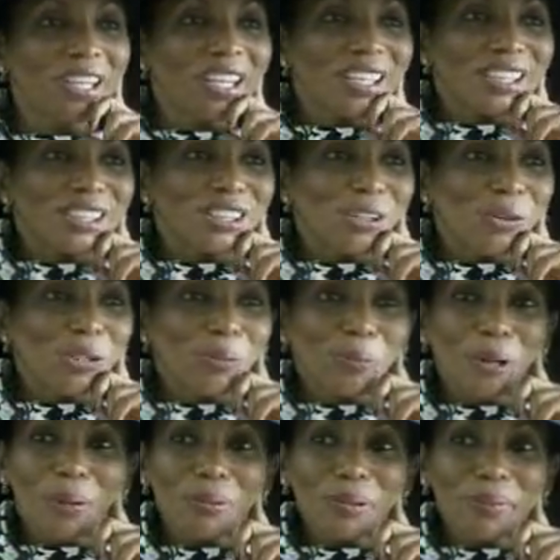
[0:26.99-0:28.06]
So he'll
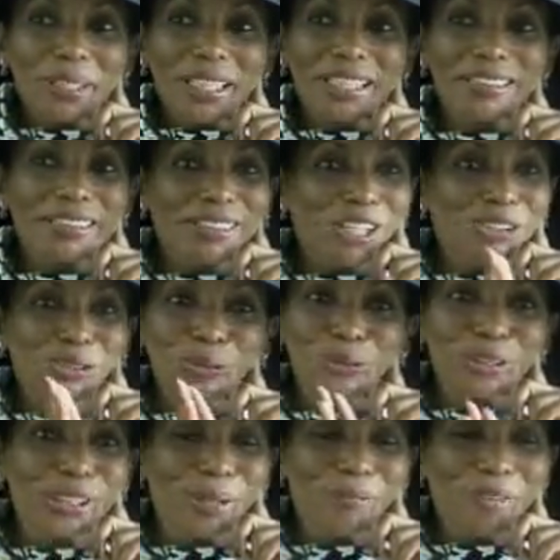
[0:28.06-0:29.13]
probably be a conductor or
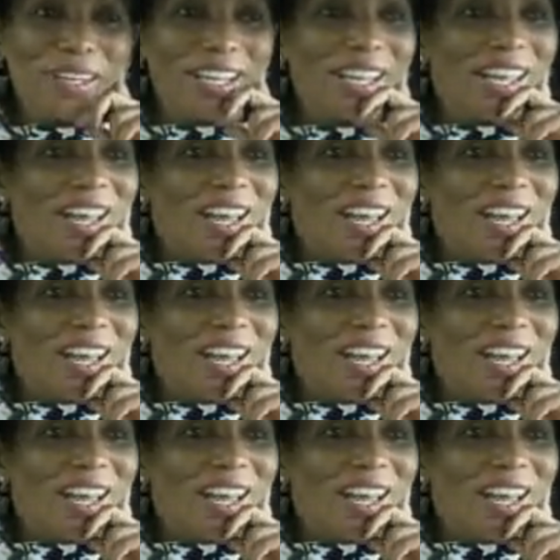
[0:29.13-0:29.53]
something.